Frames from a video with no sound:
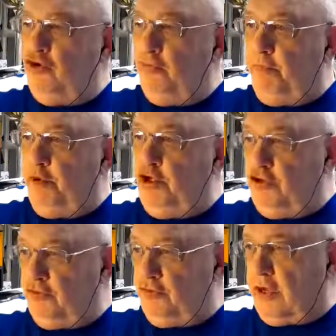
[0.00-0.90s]

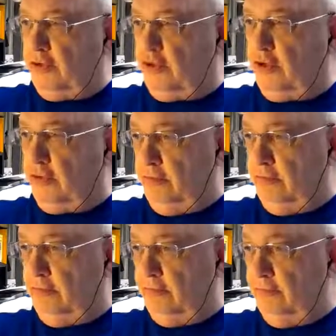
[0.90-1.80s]
breaches last year.
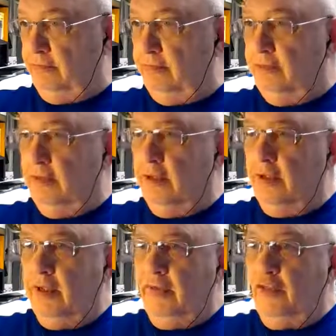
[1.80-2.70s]

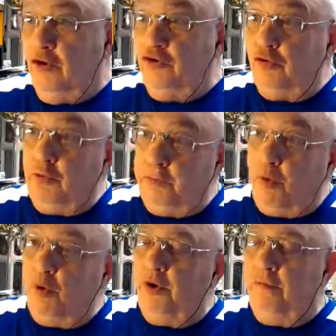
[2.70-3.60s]
Those are
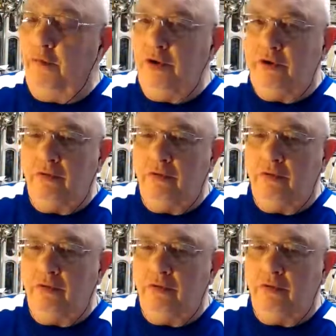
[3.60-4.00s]
reported breaches.